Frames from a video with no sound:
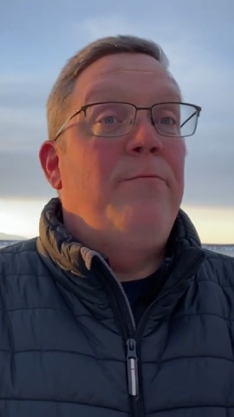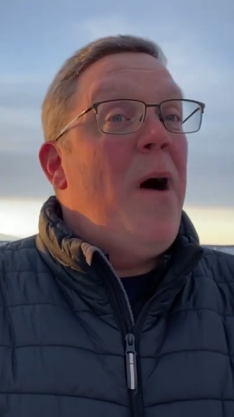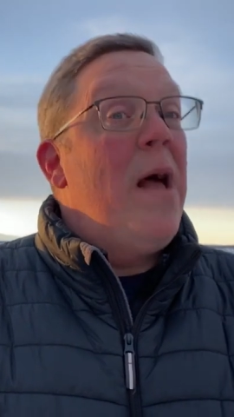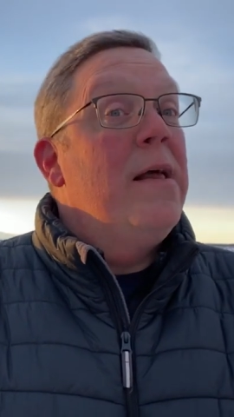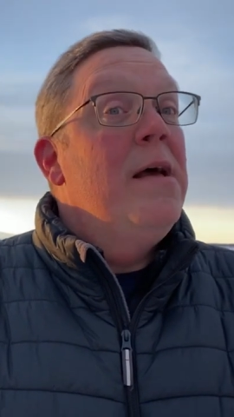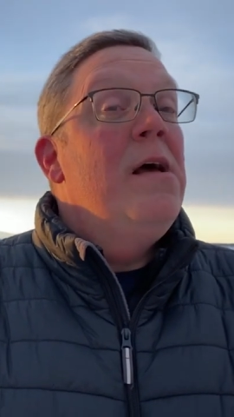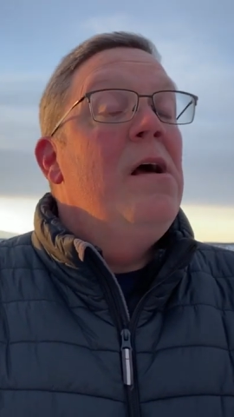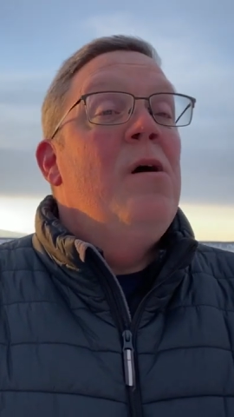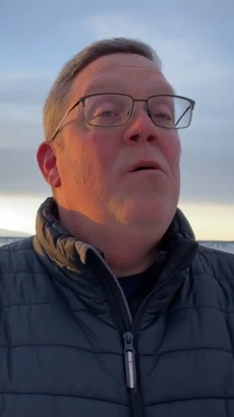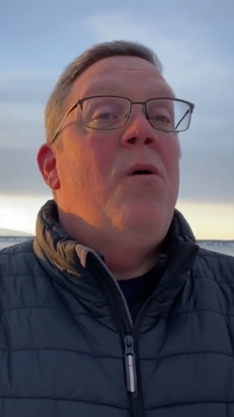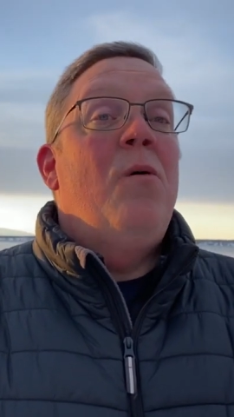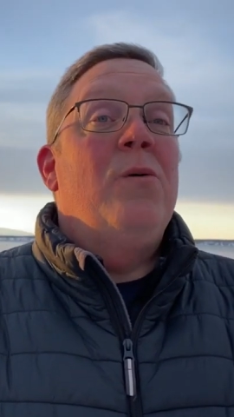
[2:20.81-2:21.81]
But
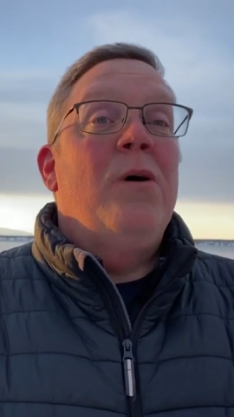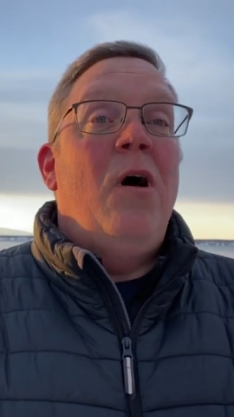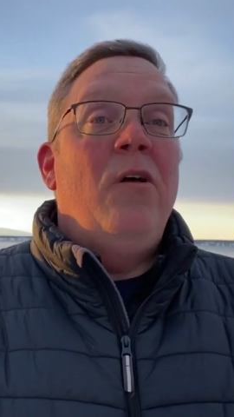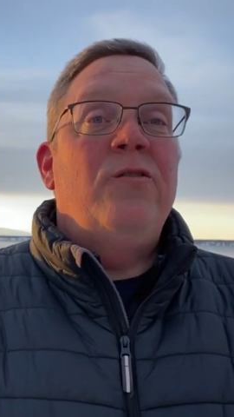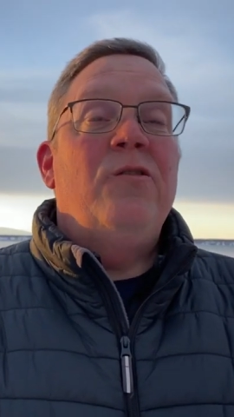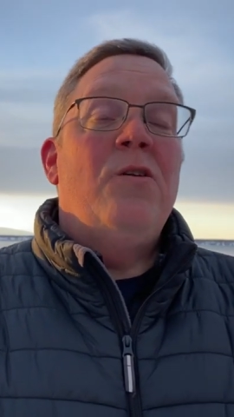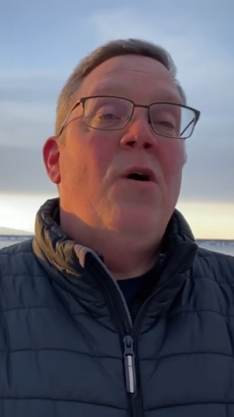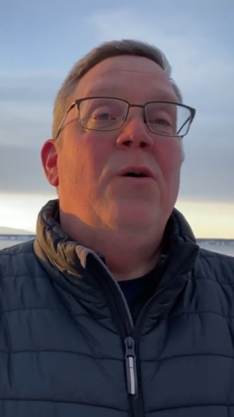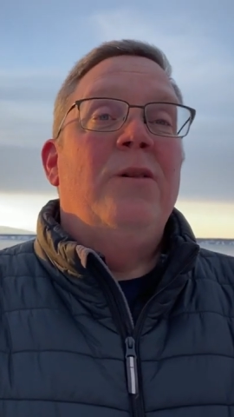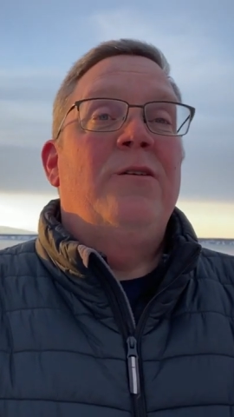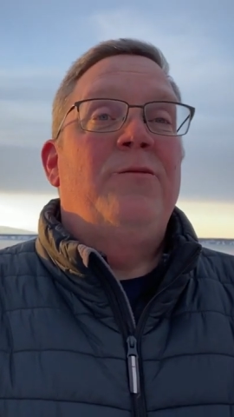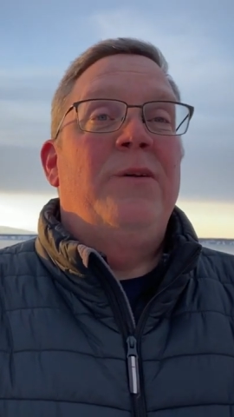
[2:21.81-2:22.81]
what we also know
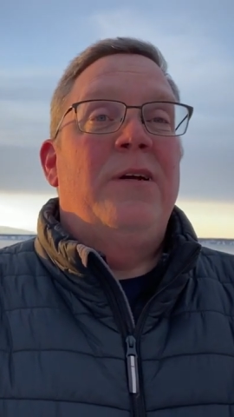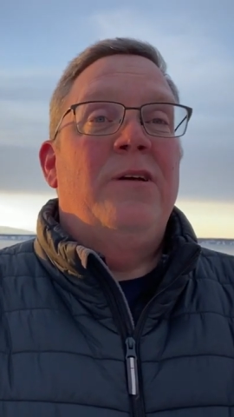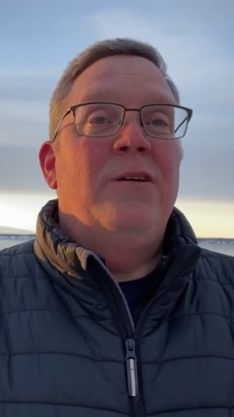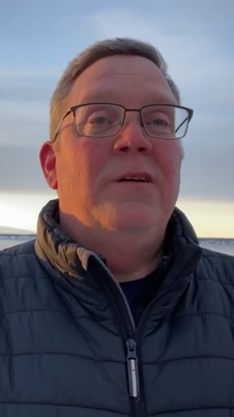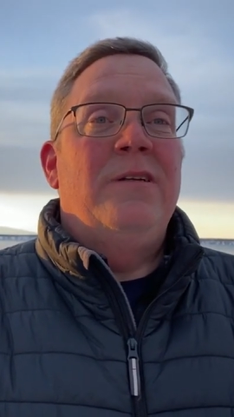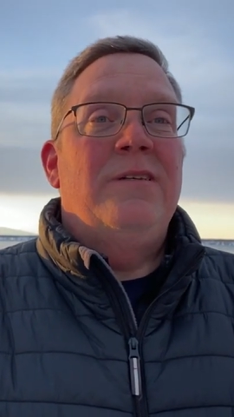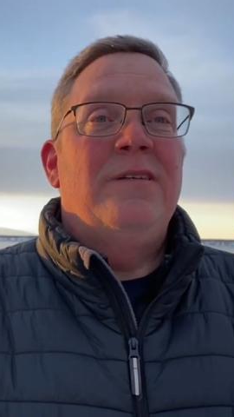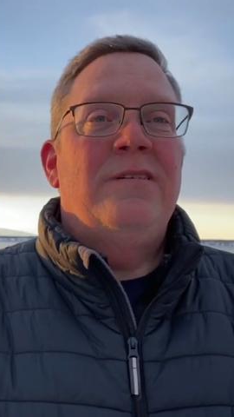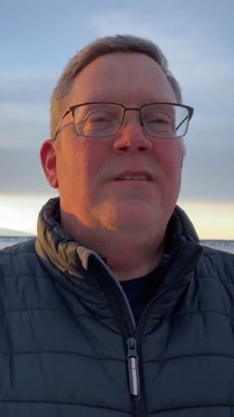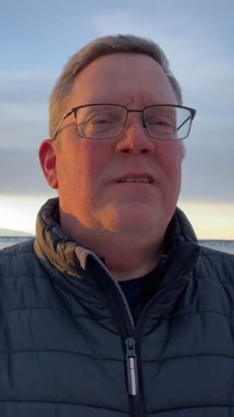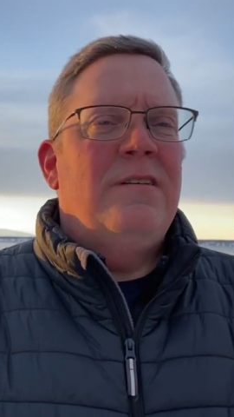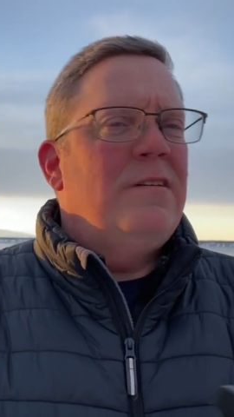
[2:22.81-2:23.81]
in this particular instance
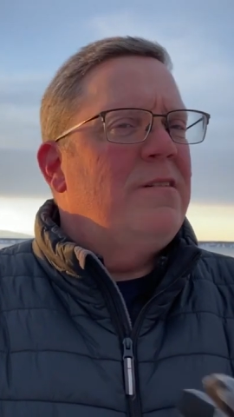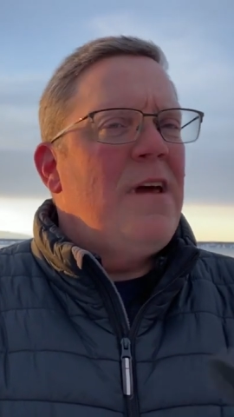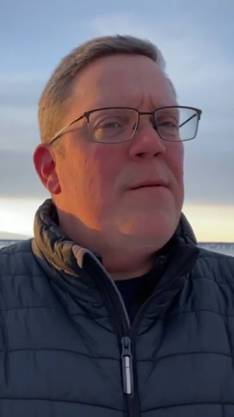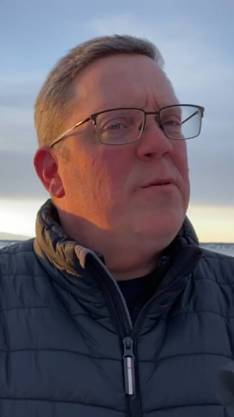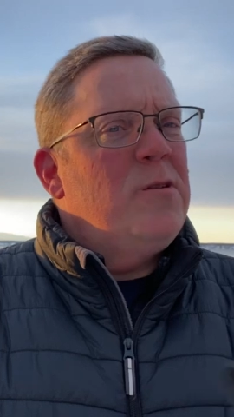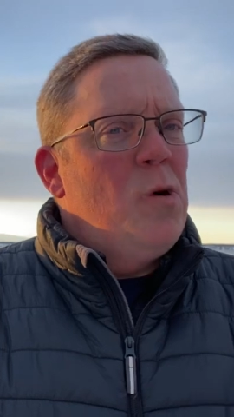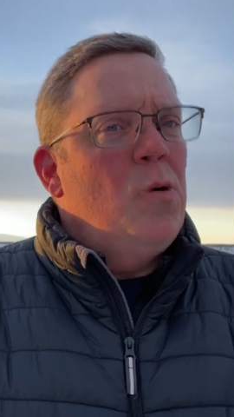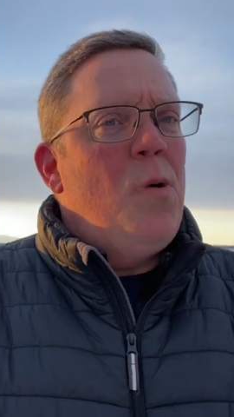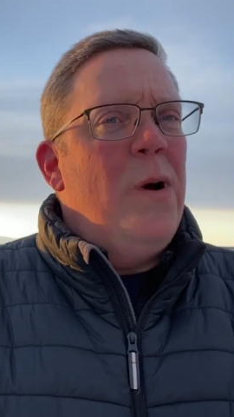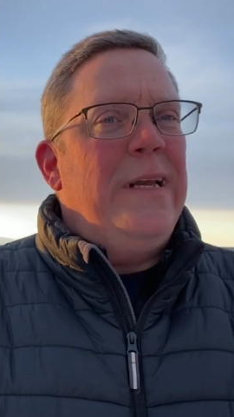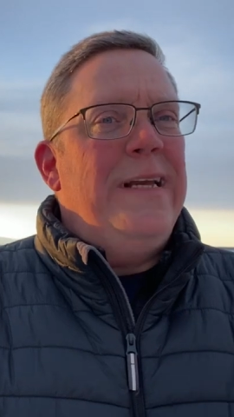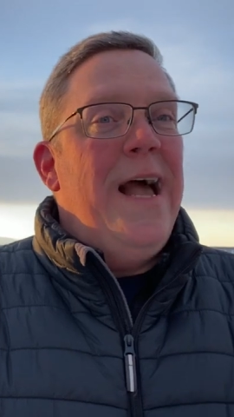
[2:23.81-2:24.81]
is that the disciples don't
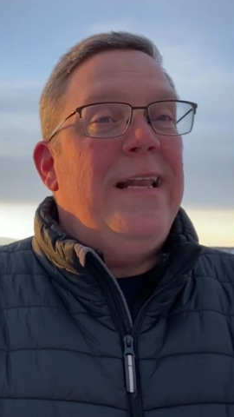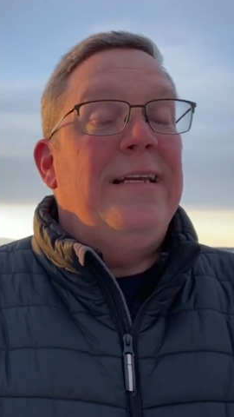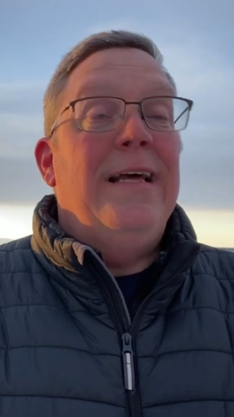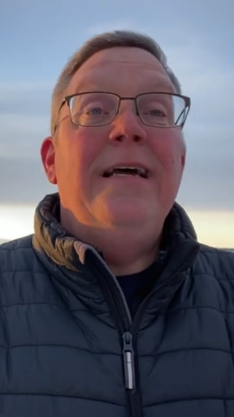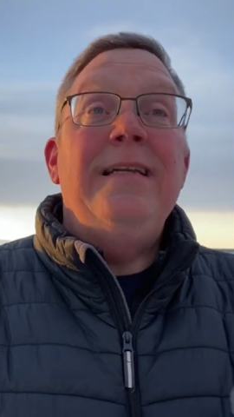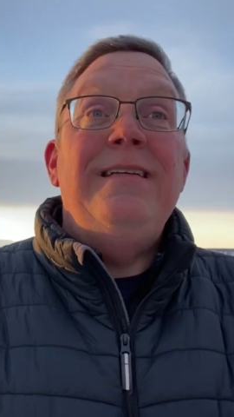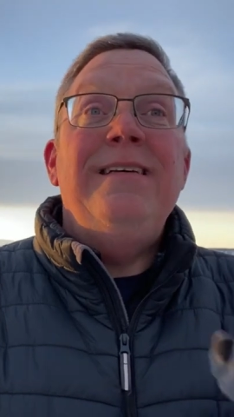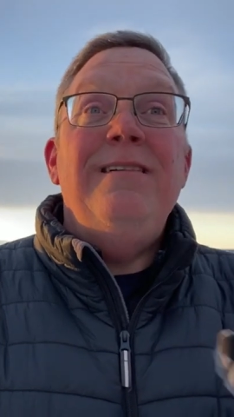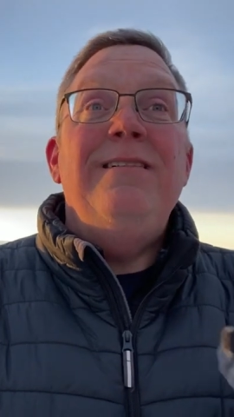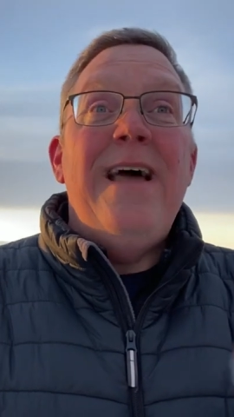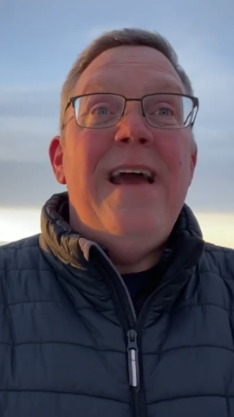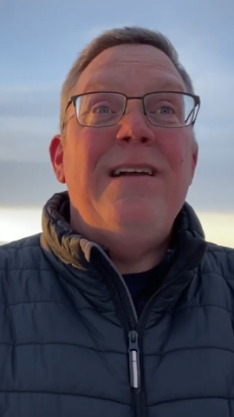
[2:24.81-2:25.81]
quite get it
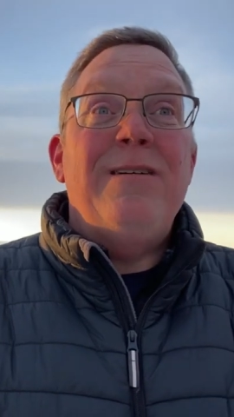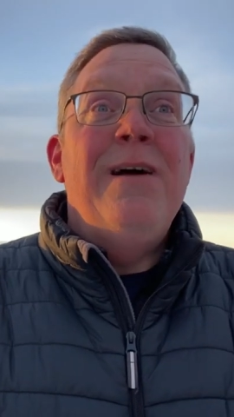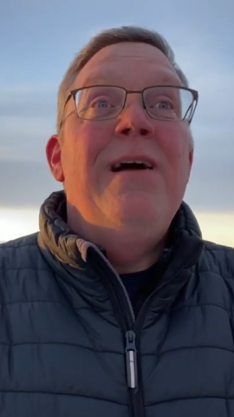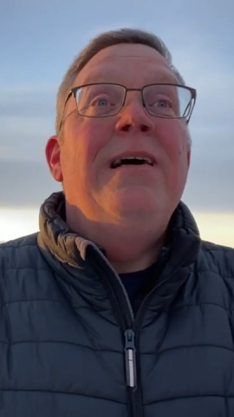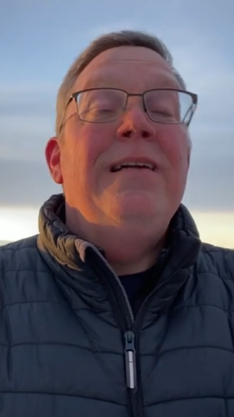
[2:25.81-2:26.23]
until later.